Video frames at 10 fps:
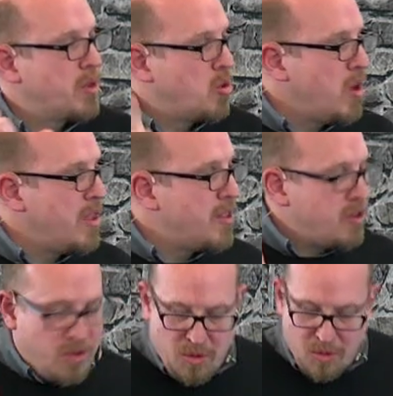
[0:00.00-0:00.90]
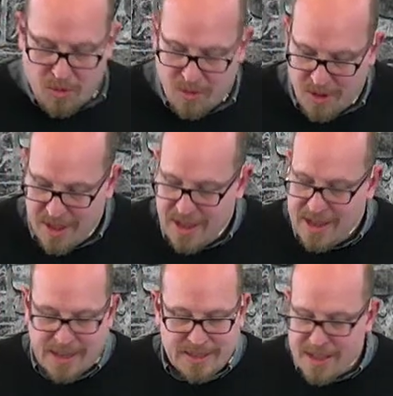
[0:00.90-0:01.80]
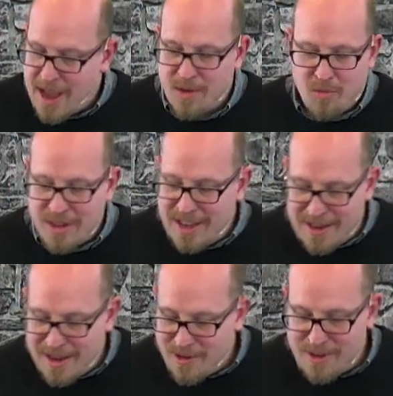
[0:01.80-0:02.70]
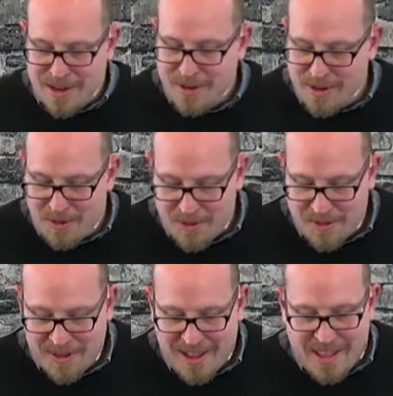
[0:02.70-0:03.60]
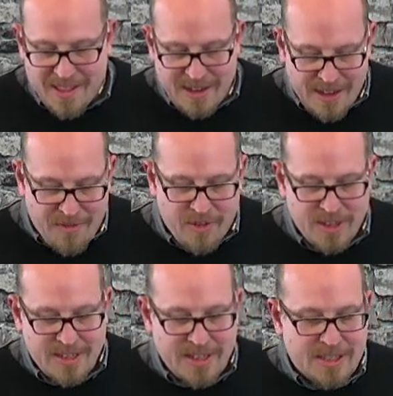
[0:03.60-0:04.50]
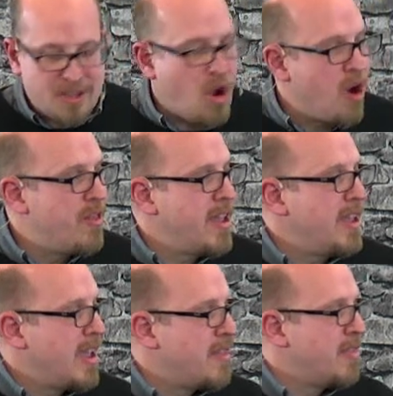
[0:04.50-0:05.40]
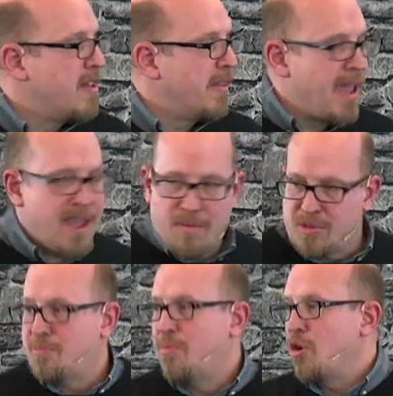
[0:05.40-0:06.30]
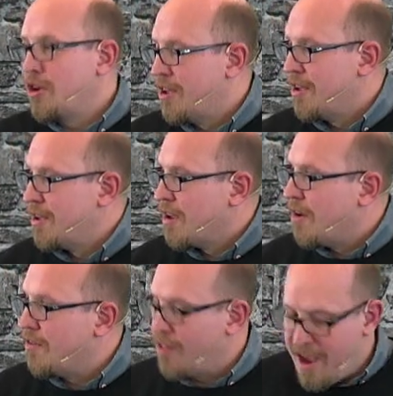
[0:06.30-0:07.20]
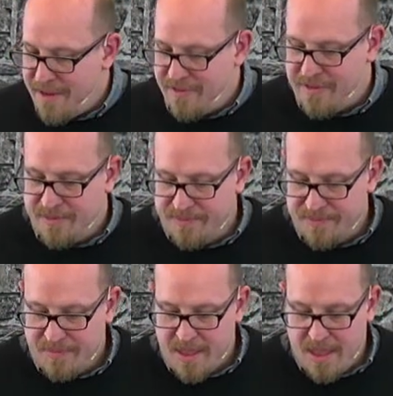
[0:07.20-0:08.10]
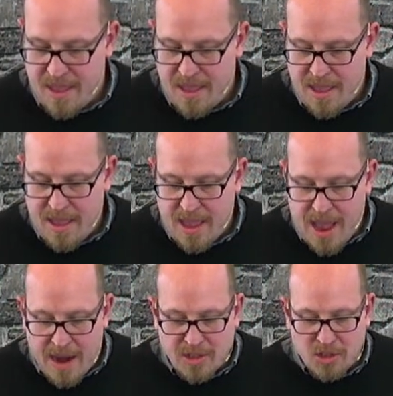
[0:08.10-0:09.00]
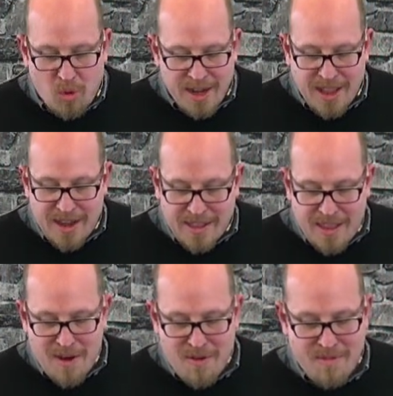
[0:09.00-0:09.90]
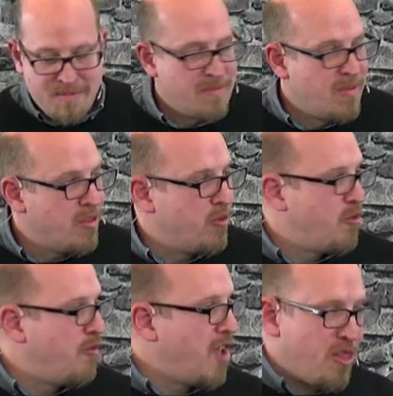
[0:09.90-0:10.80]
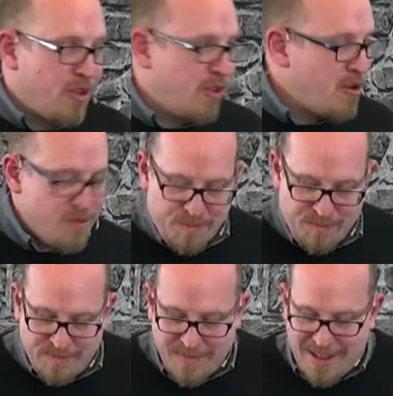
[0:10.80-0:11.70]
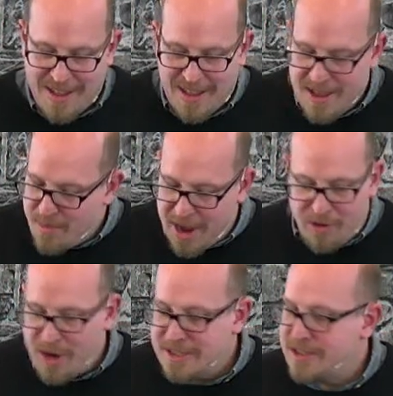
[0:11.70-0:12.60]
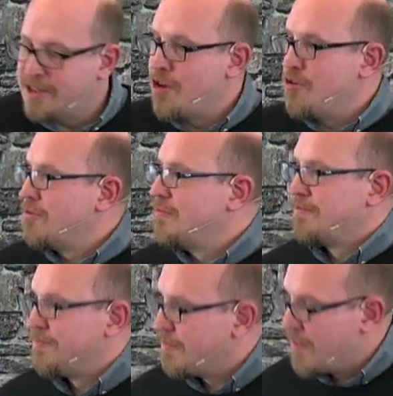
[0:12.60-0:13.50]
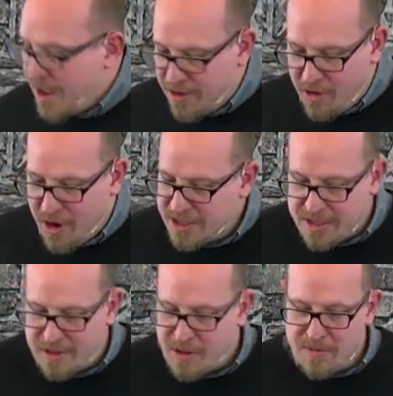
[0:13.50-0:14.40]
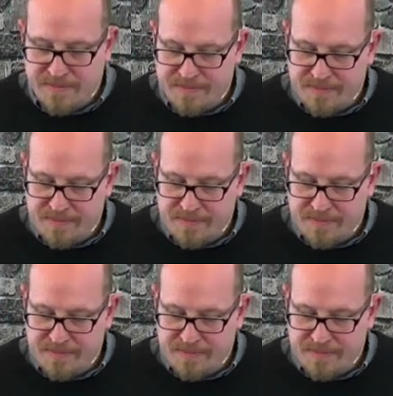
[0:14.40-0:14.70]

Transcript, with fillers: between the two it's not in what they did or didn't do. The difference is are they in the Lamb's book of life? How does one get in there? Through faith alone, by grace alone, in Christ alone.